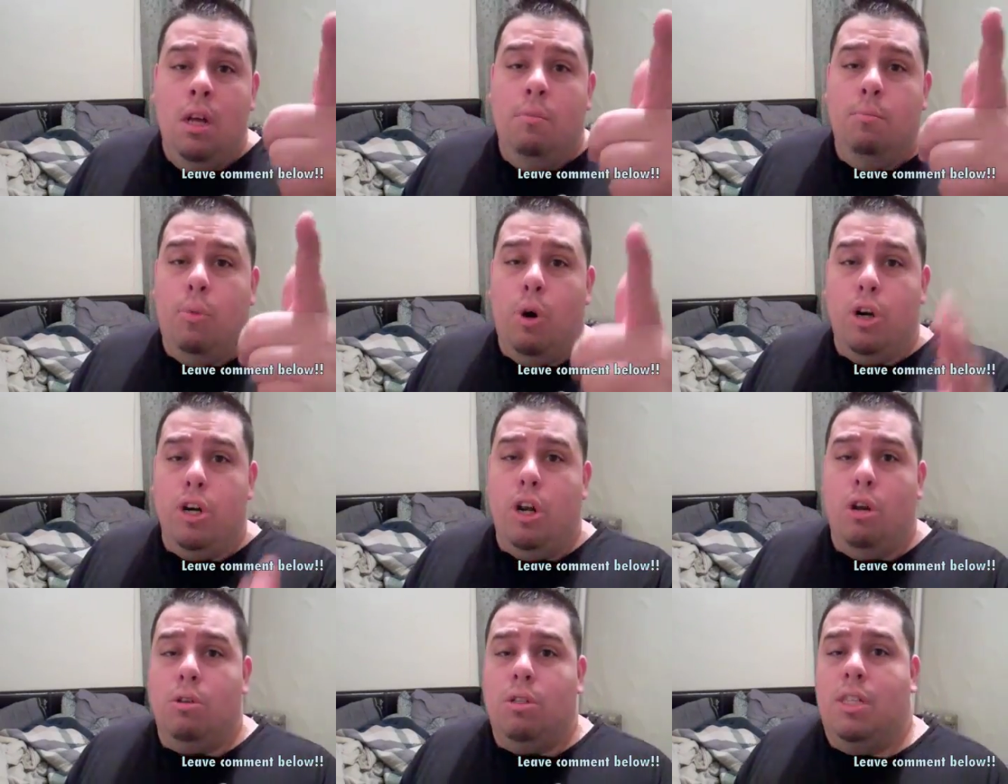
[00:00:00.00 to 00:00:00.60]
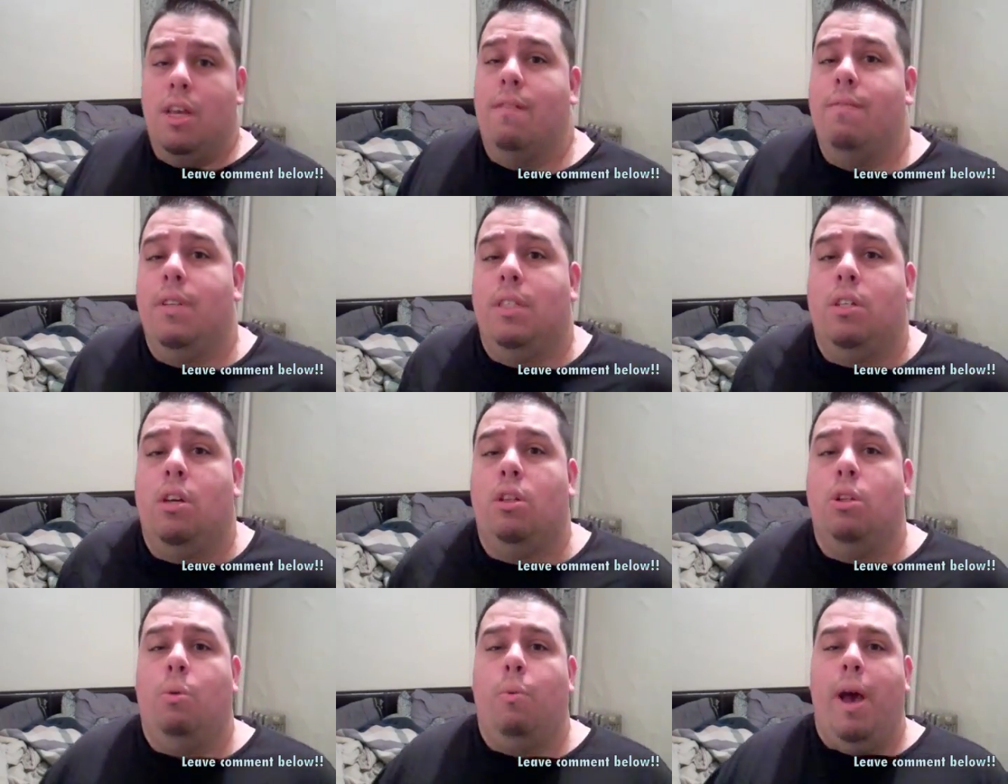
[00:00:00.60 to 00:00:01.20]
Bordeaux 7's
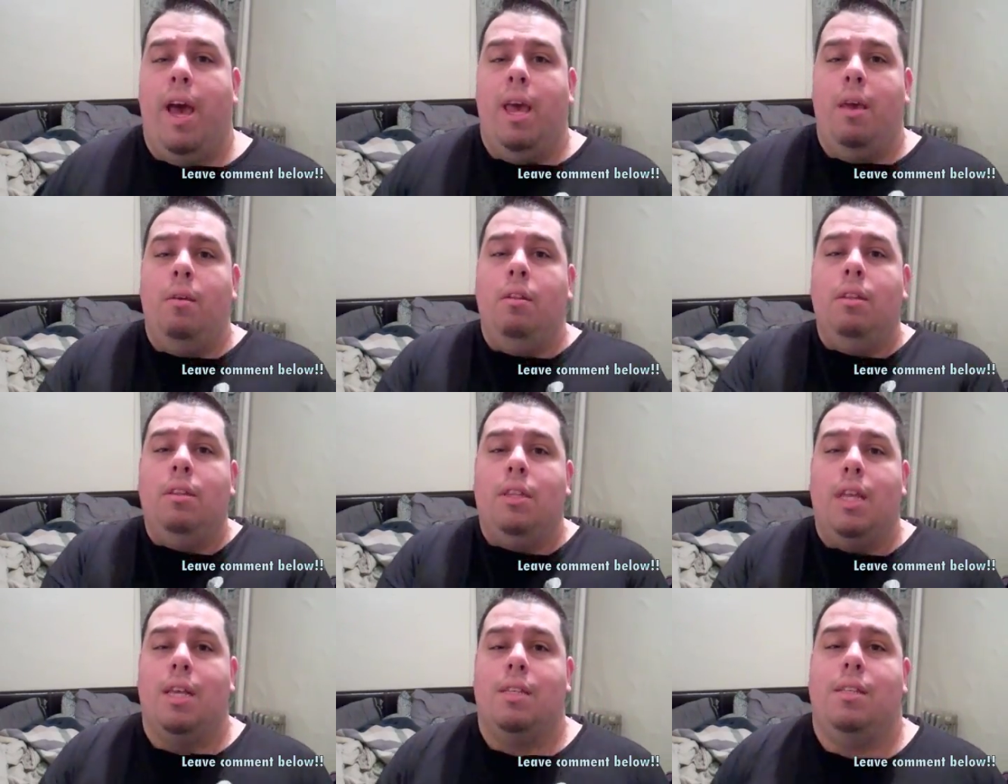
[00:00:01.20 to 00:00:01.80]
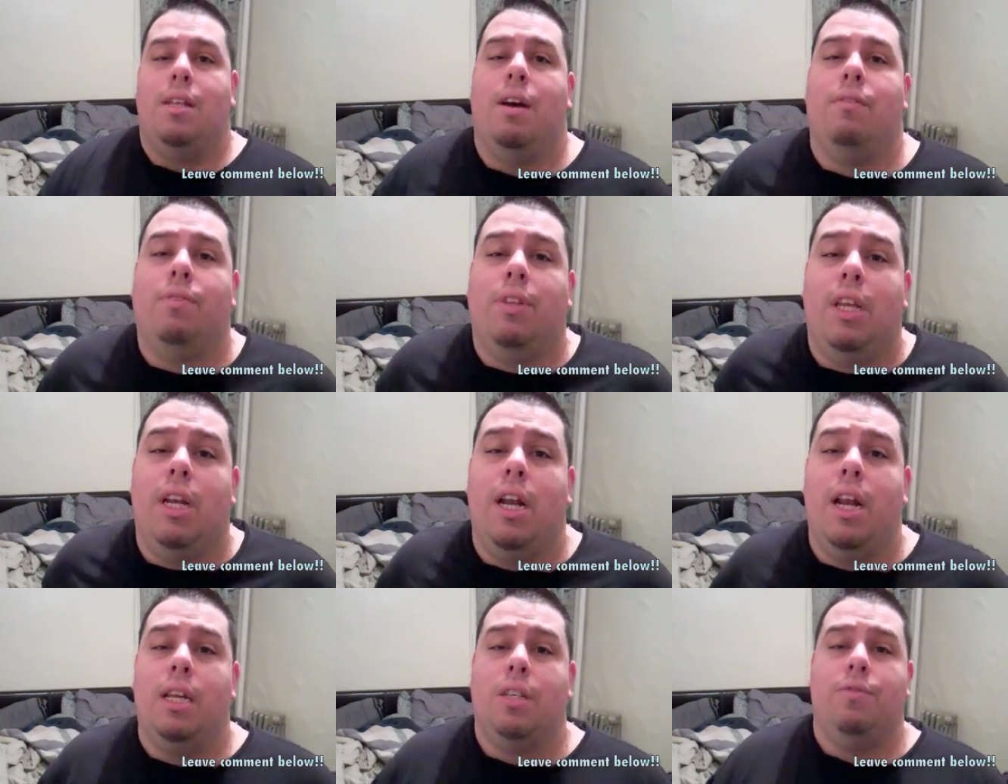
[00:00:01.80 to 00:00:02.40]
on the way. That's
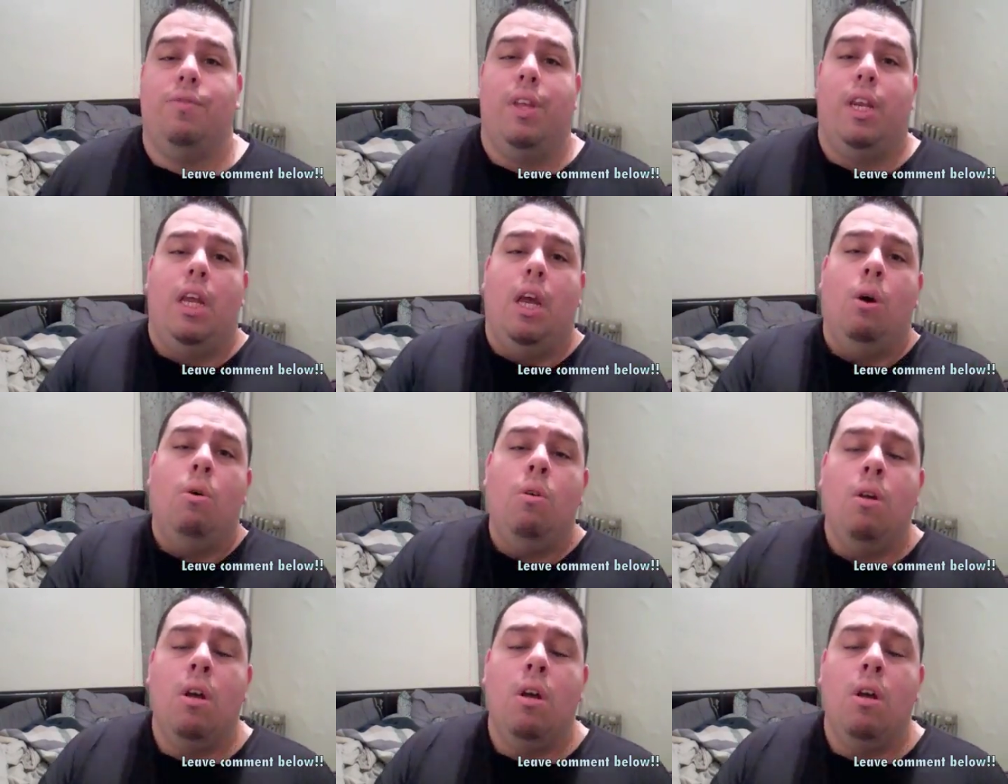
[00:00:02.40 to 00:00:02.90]
definitely the next video.